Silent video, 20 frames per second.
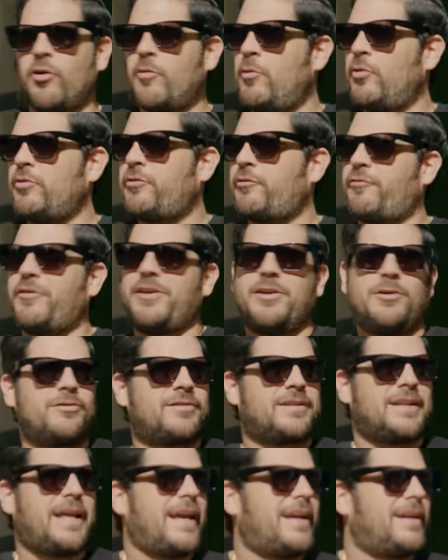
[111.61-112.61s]
It almost
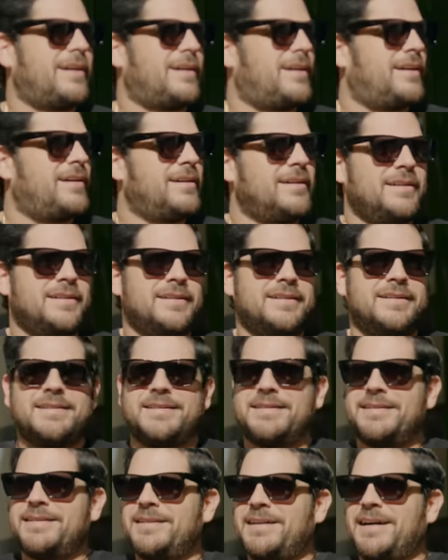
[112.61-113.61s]
feels like a,
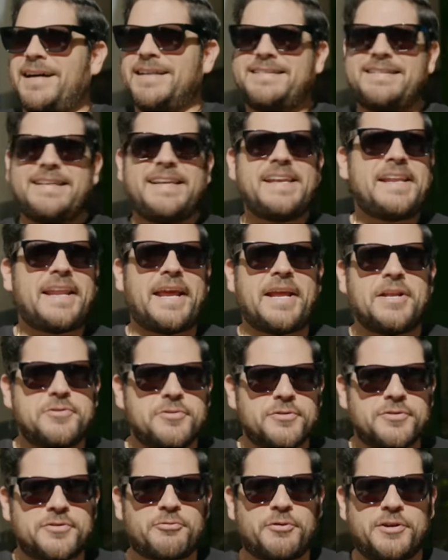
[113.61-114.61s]
a
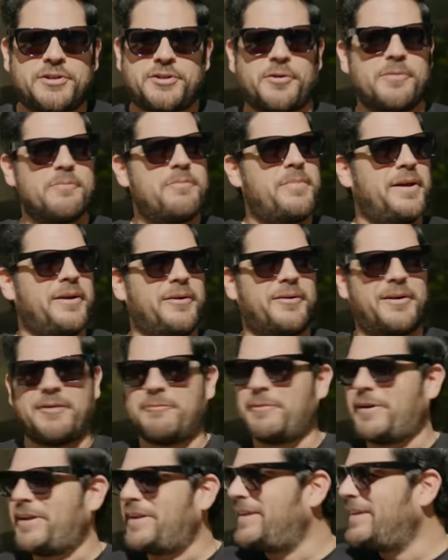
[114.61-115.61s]
teenager's Richard Mille.
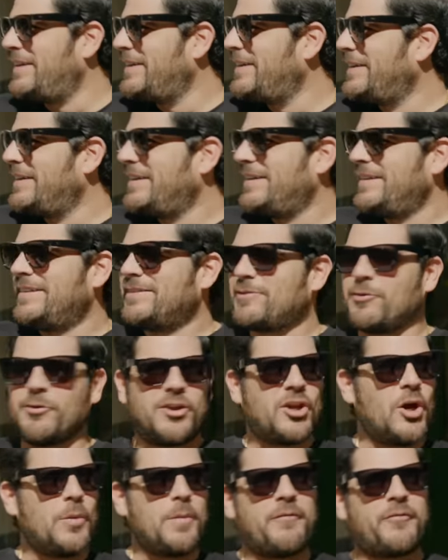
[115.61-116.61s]
I mean,
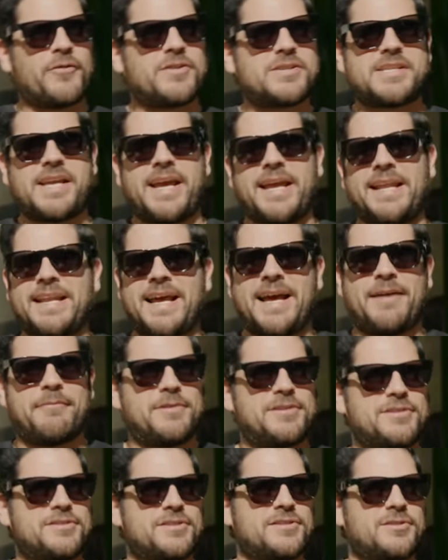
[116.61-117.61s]
don't kill me for saying
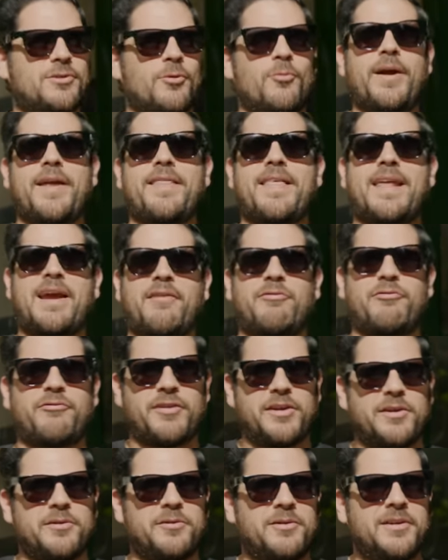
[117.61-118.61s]
that, but it's just the way that I
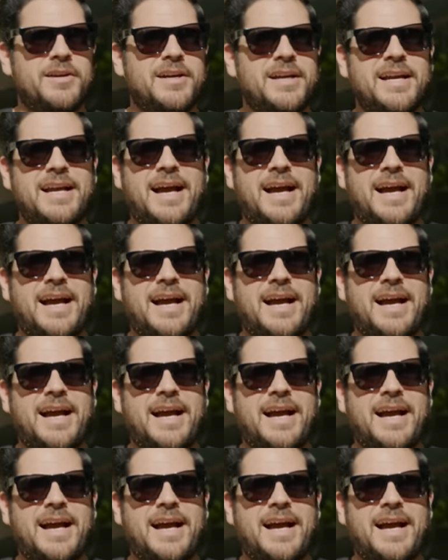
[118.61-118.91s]
feel.